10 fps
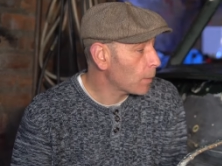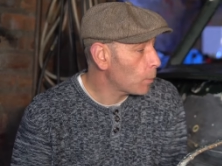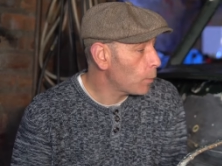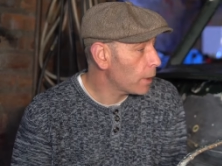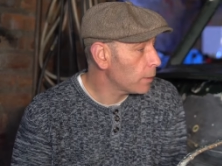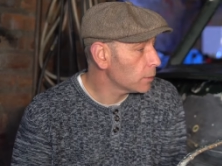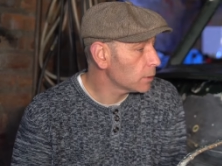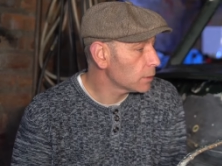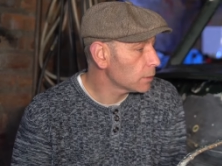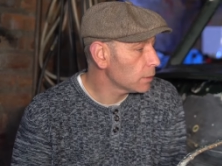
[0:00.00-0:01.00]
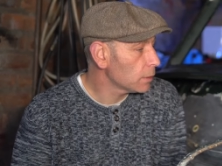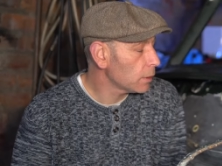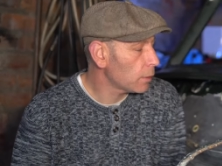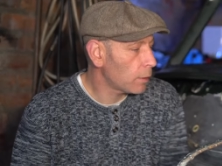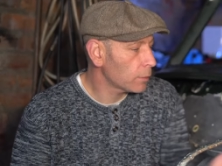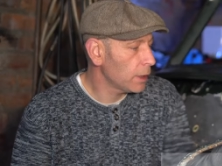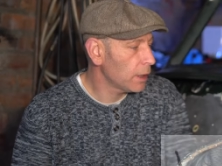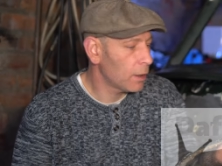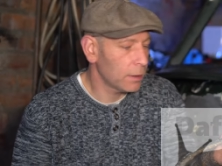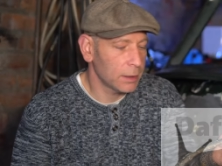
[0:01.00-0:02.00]
What else? You know, I'll need
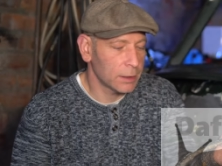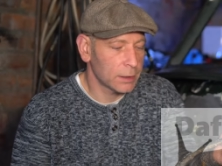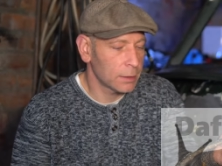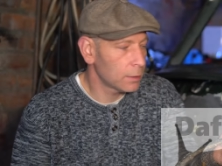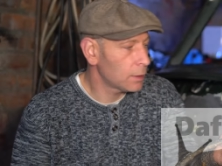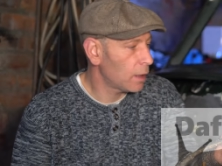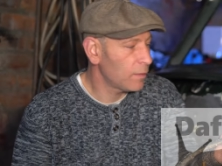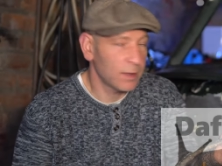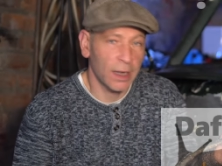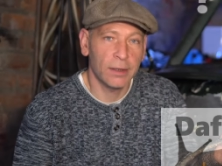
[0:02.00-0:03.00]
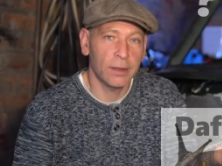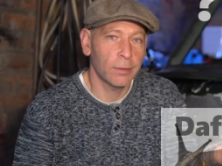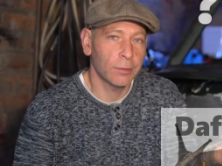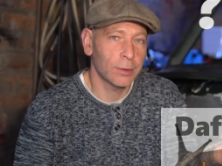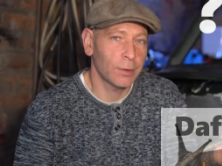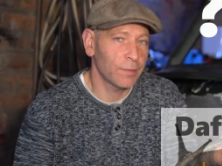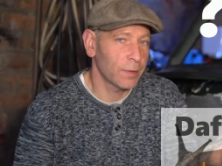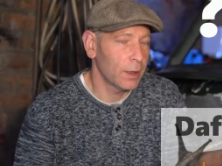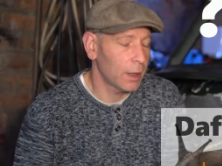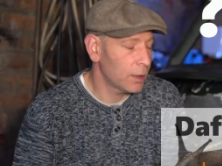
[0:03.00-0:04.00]
to cut these daft tentacles off.
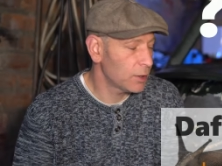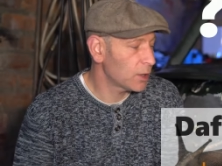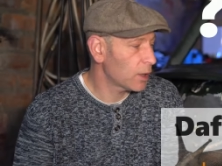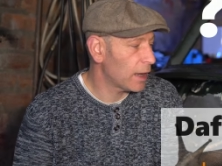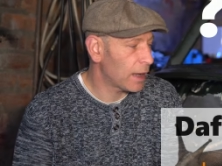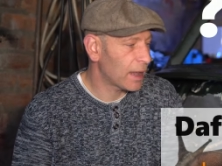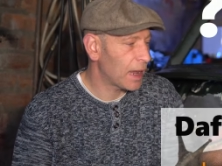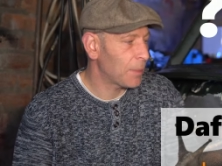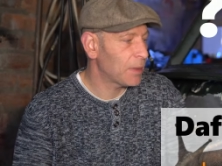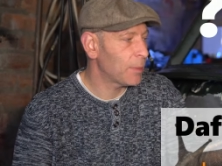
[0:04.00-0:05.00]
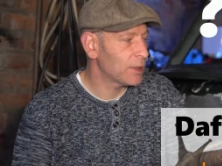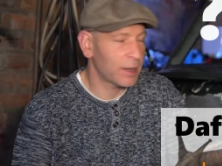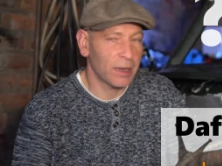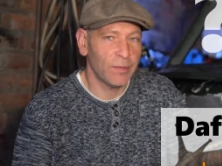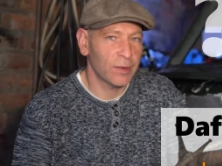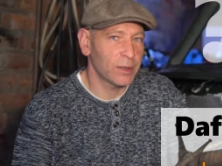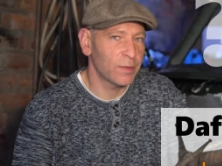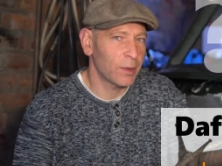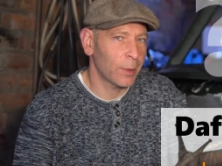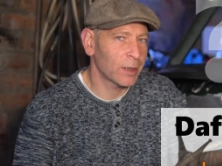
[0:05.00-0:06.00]
I just kind of kept them as a reference
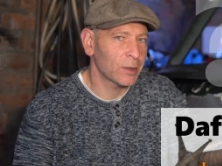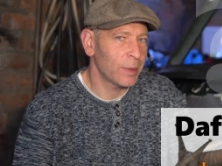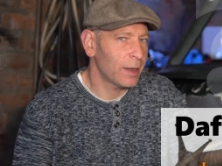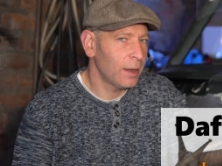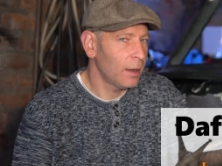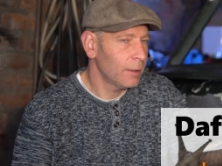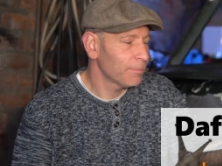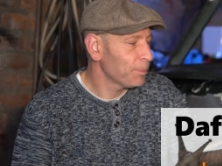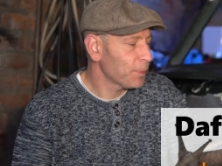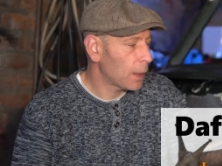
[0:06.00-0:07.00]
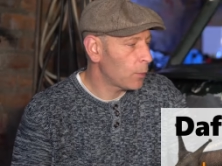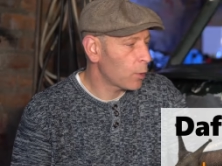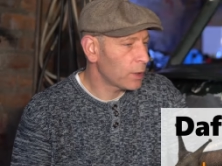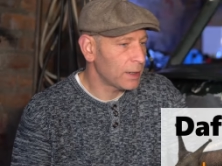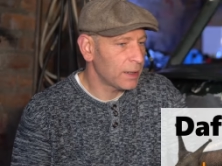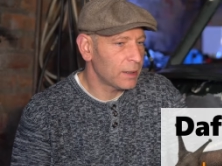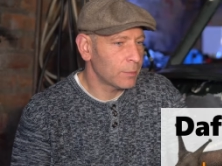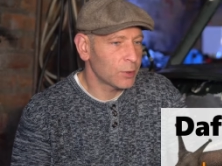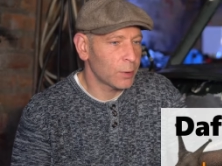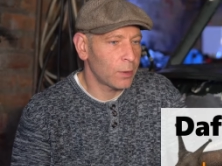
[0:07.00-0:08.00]
for the wings, but I'm not going to need
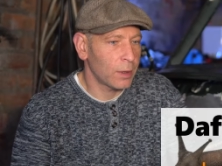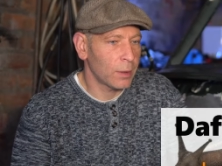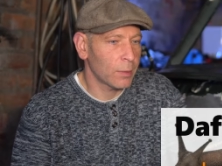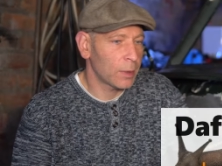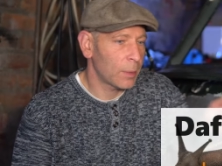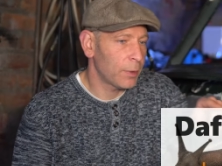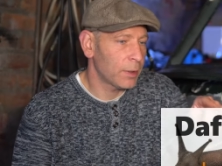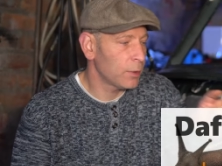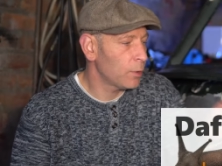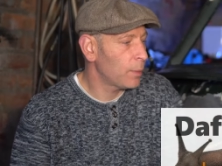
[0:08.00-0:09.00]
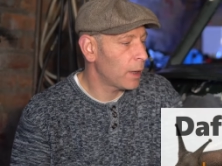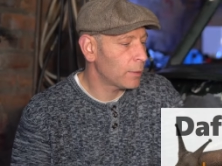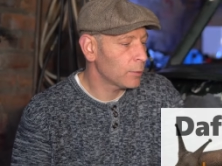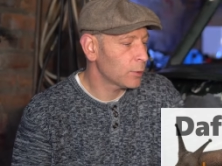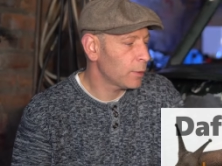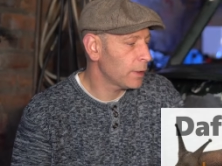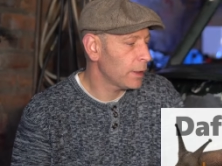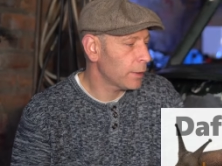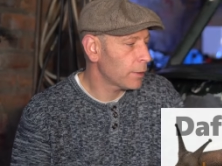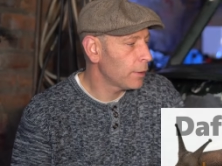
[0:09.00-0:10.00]
them shortly when I put the new panels on
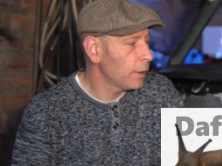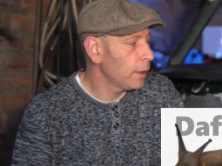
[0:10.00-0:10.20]
here.